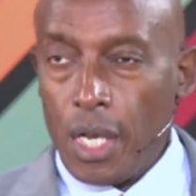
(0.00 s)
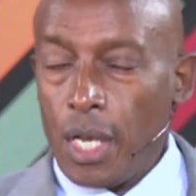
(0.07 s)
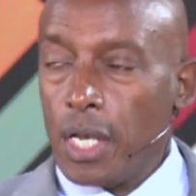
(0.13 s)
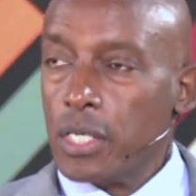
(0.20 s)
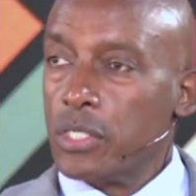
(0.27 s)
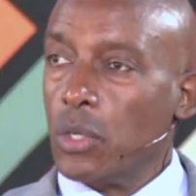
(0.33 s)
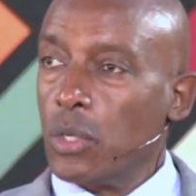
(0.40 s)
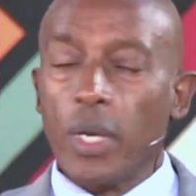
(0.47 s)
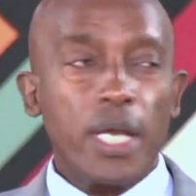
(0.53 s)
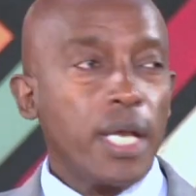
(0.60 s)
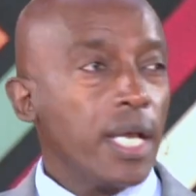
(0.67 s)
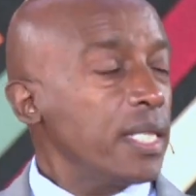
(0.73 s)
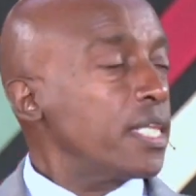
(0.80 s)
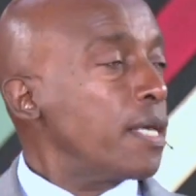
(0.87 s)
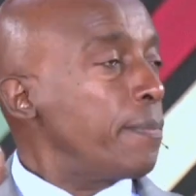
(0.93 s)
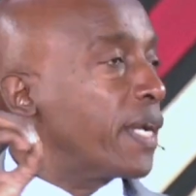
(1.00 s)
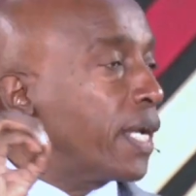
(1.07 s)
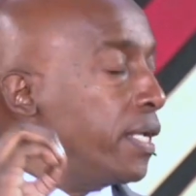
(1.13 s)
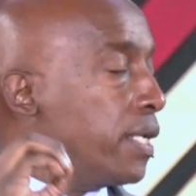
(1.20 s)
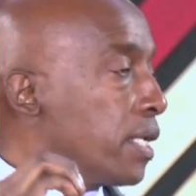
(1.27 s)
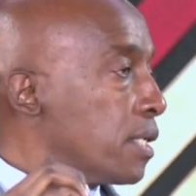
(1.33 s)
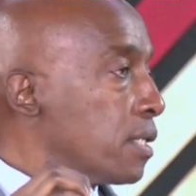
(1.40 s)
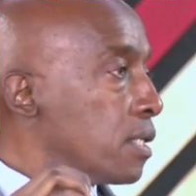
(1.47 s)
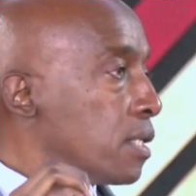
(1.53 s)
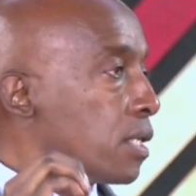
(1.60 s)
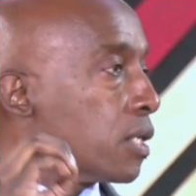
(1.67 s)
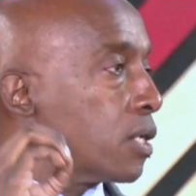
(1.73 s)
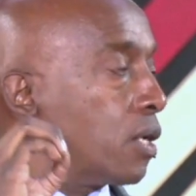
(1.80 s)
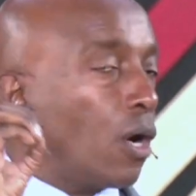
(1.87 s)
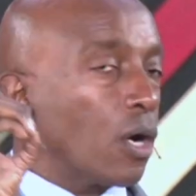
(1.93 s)
So, in the beginning,
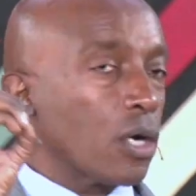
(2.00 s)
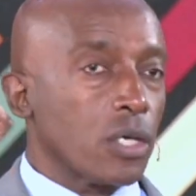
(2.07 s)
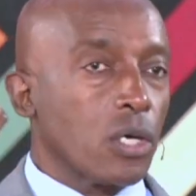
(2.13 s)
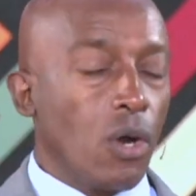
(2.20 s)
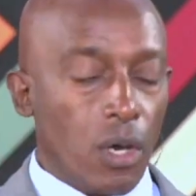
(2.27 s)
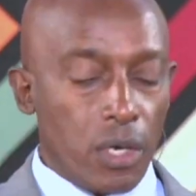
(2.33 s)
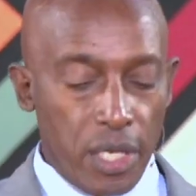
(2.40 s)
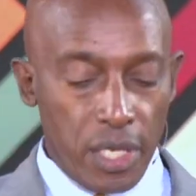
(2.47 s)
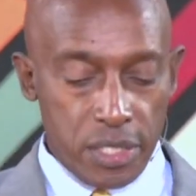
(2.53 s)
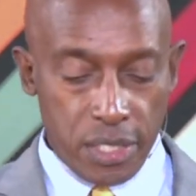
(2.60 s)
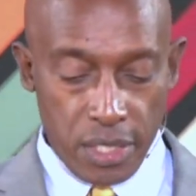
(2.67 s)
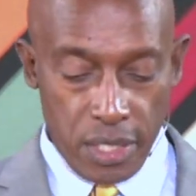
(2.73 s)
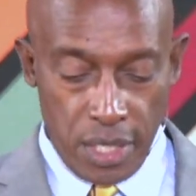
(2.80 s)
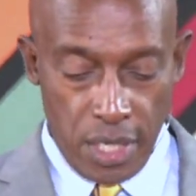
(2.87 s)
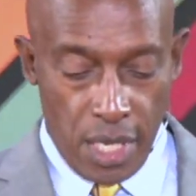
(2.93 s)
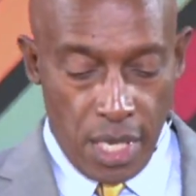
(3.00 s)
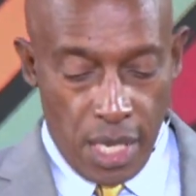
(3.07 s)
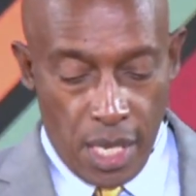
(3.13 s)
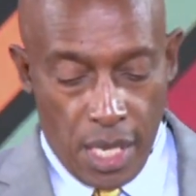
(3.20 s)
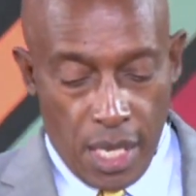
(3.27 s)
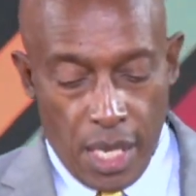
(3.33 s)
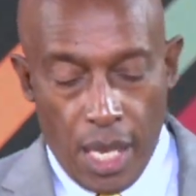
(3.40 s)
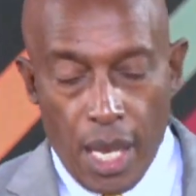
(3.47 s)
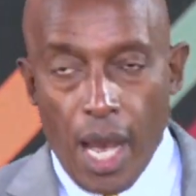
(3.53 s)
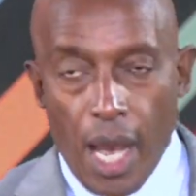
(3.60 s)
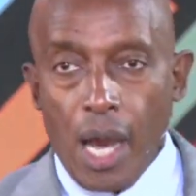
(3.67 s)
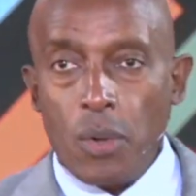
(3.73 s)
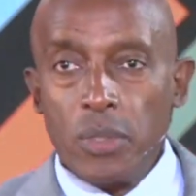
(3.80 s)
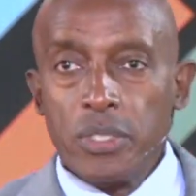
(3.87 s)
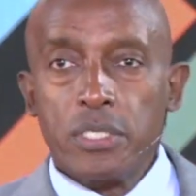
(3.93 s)
God, God is. I
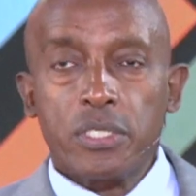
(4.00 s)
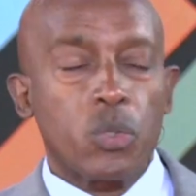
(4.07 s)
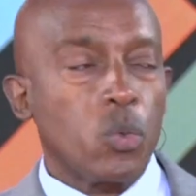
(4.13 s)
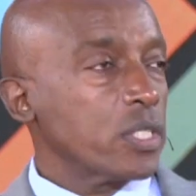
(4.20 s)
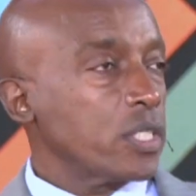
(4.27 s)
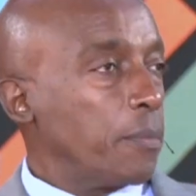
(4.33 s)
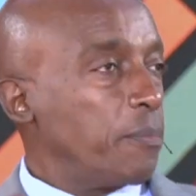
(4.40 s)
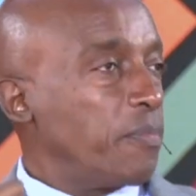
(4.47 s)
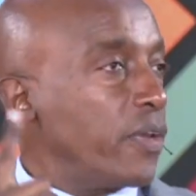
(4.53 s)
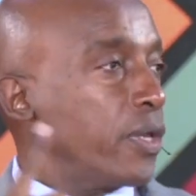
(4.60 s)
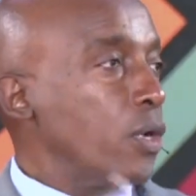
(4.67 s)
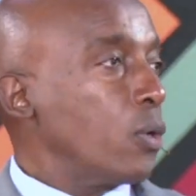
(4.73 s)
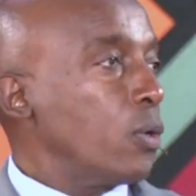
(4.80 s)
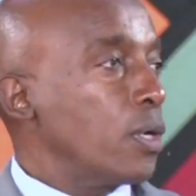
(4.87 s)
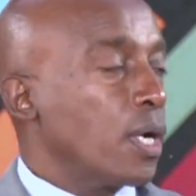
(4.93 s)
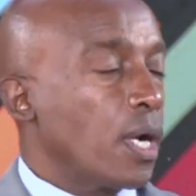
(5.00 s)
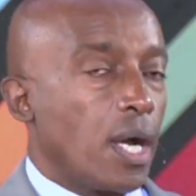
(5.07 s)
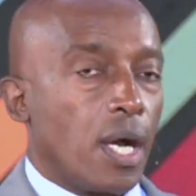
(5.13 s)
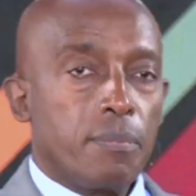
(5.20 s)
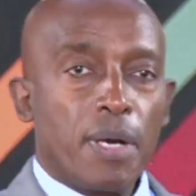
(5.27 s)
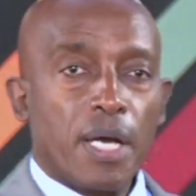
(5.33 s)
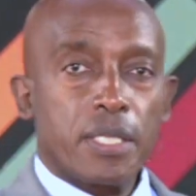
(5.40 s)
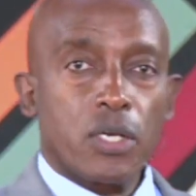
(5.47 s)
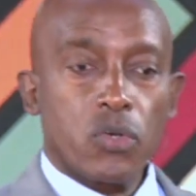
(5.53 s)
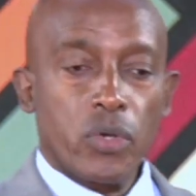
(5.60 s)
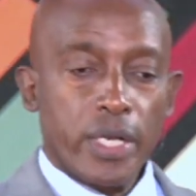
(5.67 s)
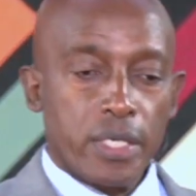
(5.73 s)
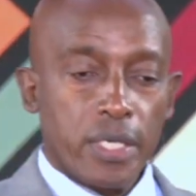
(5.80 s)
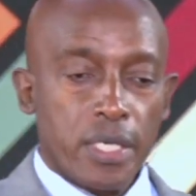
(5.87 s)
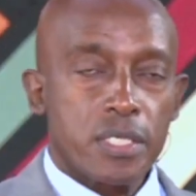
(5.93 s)
want us to watch a video about the
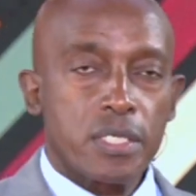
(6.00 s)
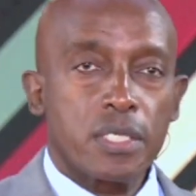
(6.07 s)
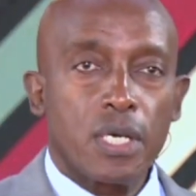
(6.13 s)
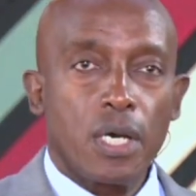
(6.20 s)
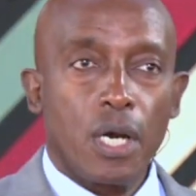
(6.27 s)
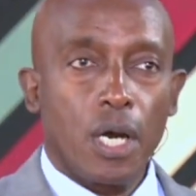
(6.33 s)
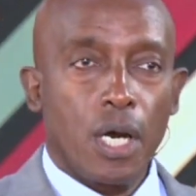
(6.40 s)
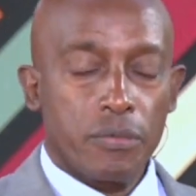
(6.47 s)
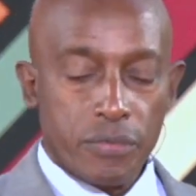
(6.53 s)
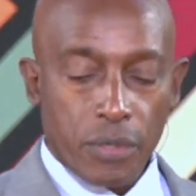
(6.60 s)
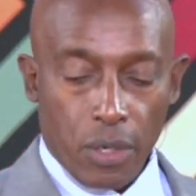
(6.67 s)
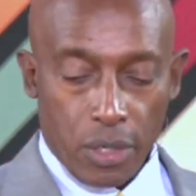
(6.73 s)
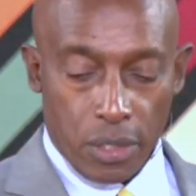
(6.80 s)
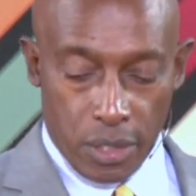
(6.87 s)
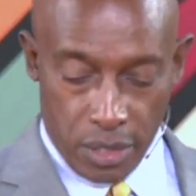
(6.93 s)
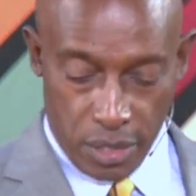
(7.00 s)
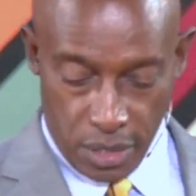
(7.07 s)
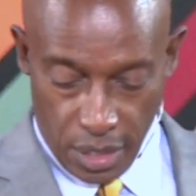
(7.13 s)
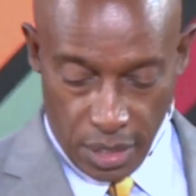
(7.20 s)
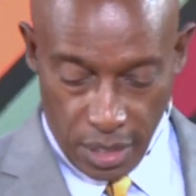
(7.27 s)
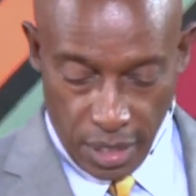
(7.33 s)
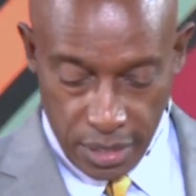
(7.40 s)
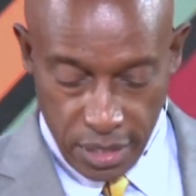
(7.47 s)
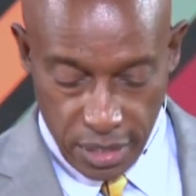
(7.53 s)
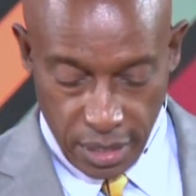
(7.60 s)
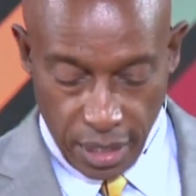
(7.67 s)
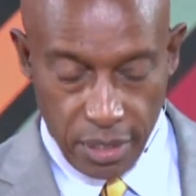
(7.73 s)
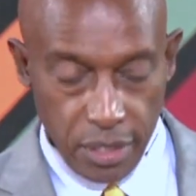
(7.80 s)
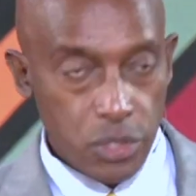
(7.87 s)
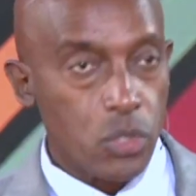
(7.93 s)
greatness of God. Let's check
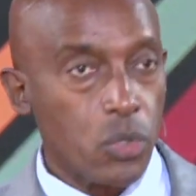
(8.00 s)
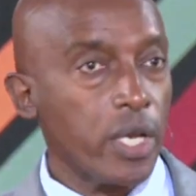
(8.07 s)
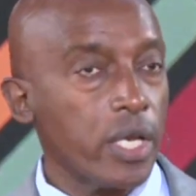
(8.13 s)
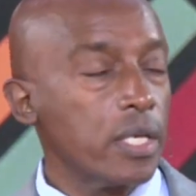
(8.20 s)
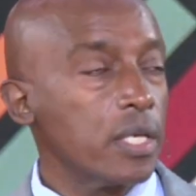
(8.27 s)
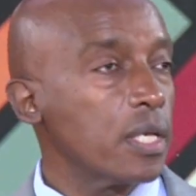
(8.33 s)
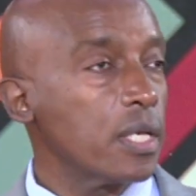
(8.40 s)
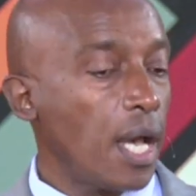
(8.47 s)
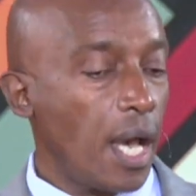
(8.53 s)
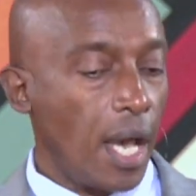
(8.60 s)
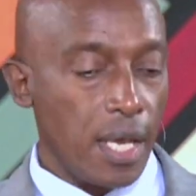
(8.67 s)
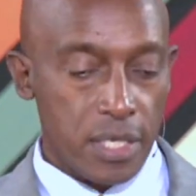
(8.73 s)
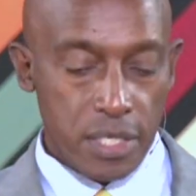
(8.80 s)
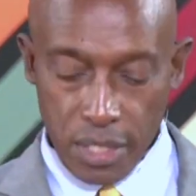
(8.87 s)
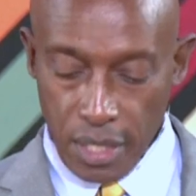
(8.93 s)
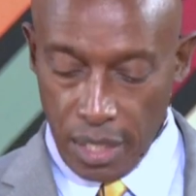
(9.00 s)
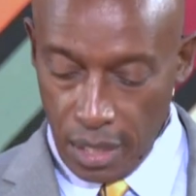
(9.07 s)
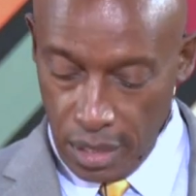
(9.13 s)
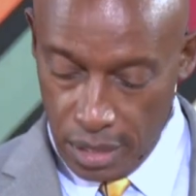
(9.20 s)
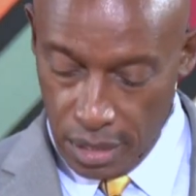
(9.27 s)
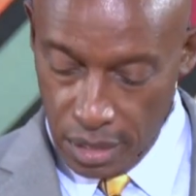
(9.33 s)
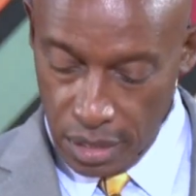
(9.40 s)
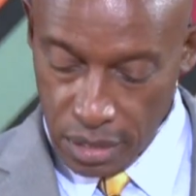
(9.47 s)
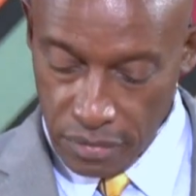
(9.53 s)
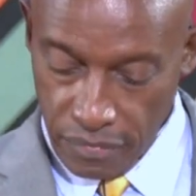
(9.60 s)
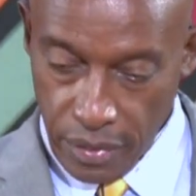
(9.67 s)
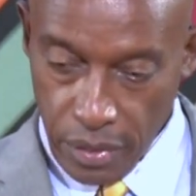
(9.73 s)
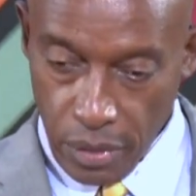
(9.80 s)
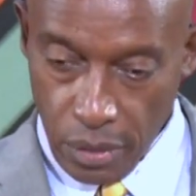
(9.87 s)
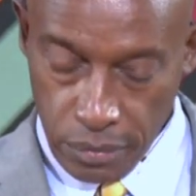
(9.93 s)
the screen and see this
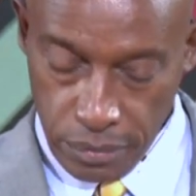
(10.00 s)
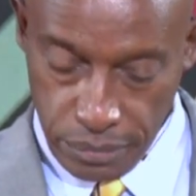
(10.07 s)
video.